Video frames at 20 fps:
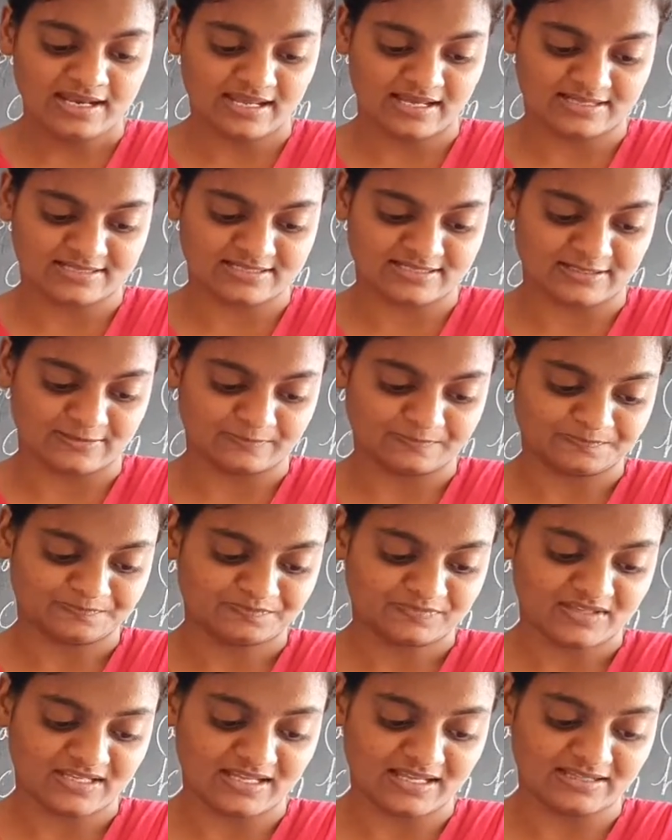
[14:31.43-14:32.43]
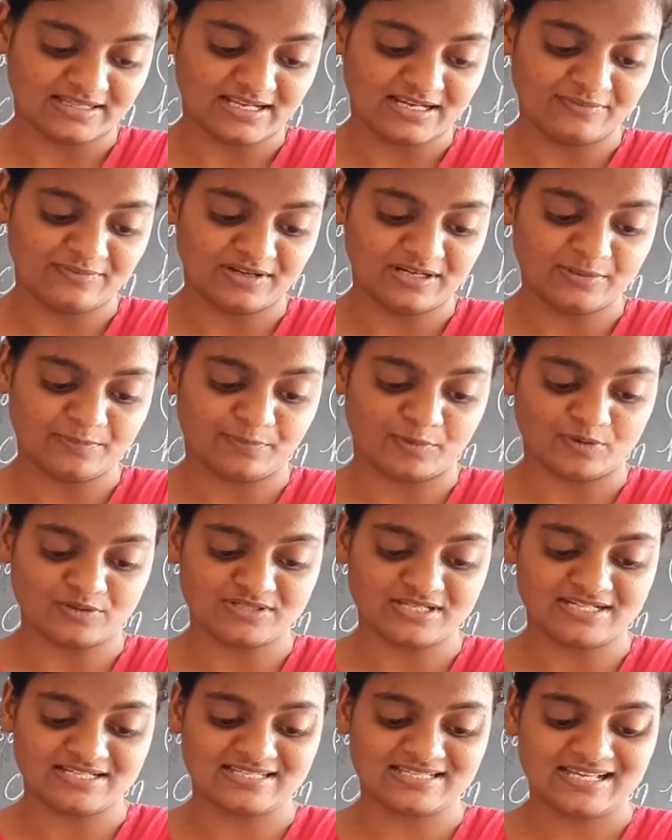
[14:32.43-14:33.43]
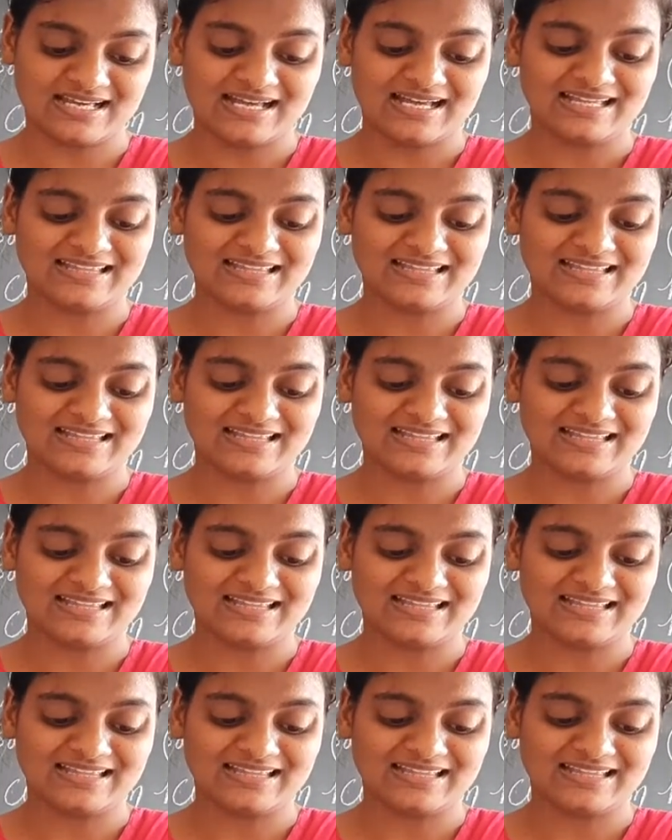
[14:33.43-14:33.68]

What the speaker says: Next, the river deposits